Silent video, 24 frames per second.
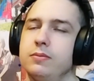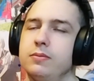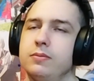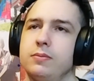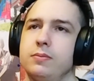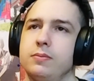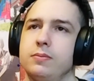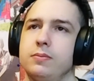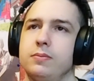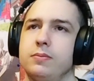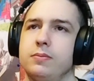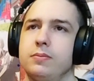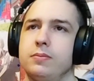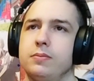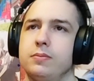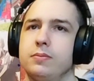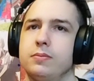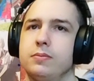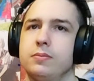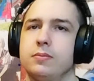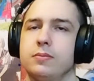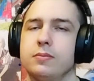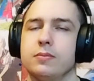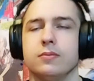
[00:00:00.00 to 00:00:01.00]

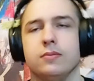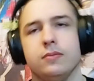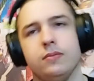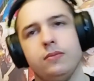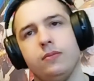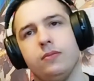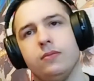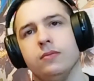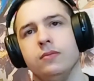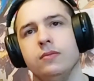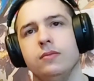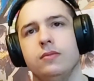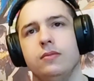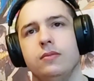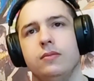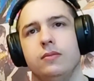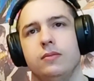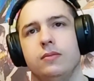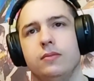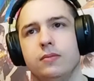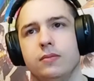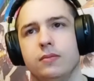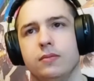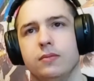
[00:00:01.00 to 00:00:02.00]

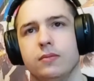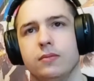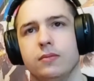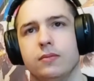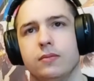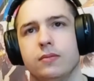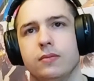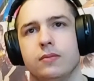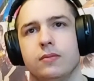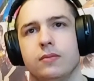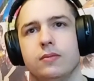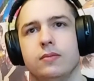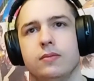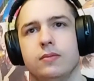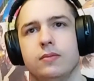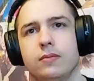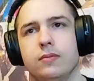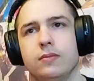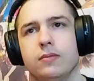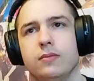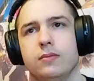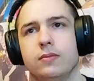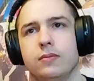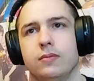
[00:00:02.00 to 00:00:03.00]

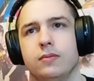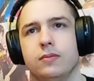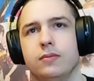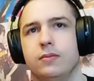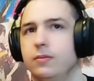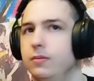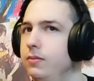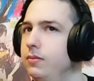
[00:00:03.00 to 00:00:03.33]
Nothing is said.